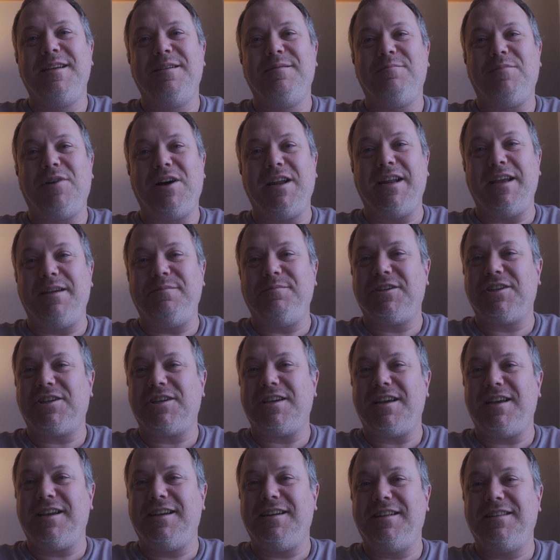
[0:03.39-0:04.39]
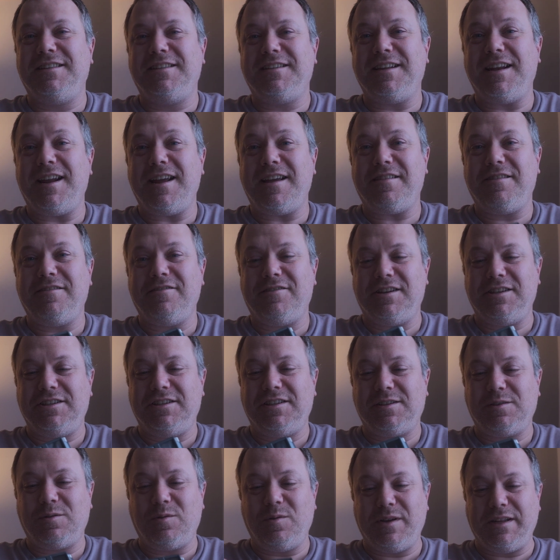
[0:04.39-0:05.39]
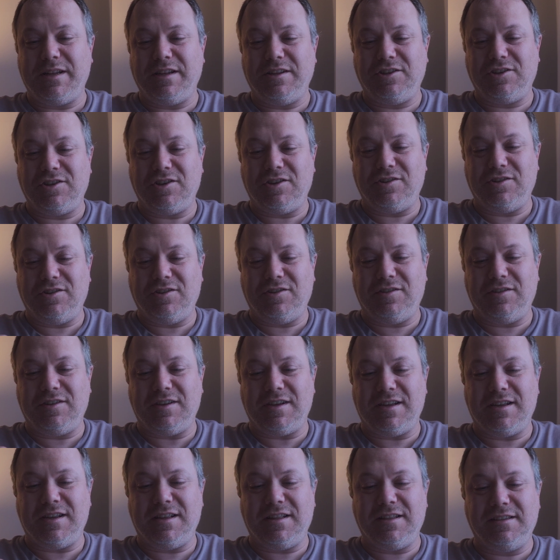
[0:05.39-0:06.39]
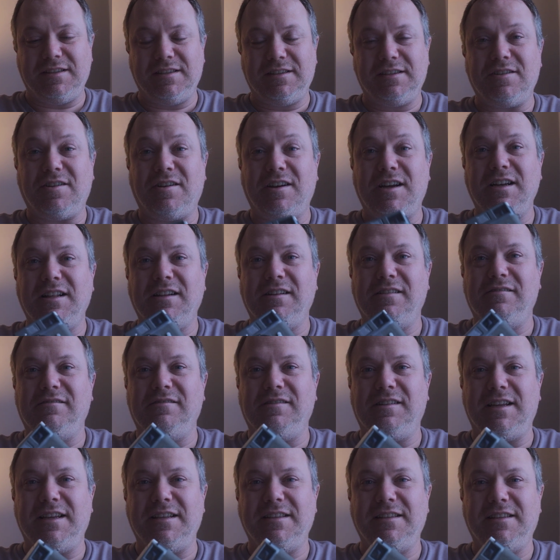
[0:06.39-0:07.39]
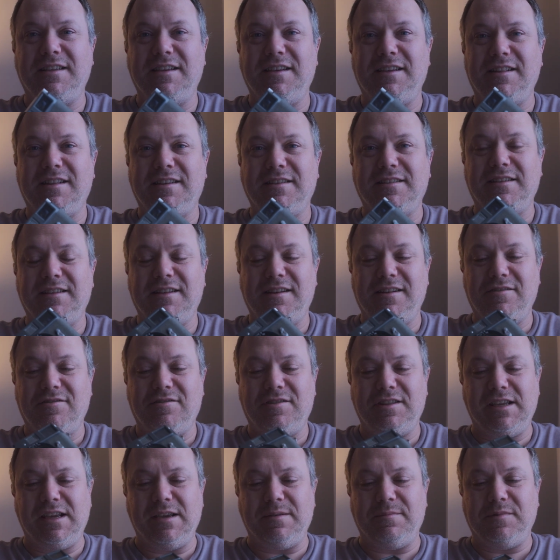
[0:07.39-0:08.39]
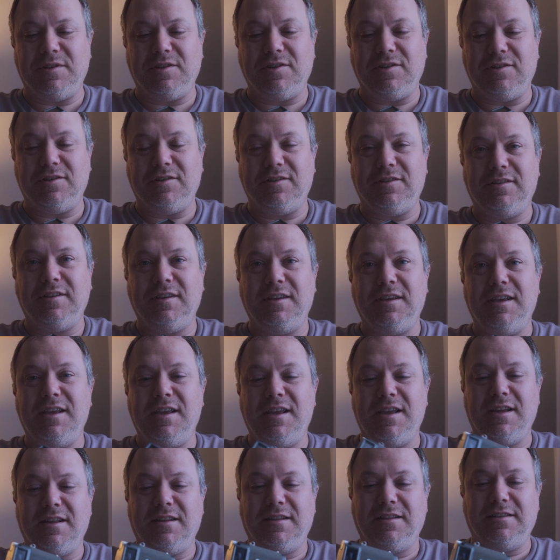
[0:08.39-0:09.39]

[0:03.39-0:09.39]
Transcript: My name's Shane and today I thought I'd just quickly show you this tiny little lens here that's sitting on the M2.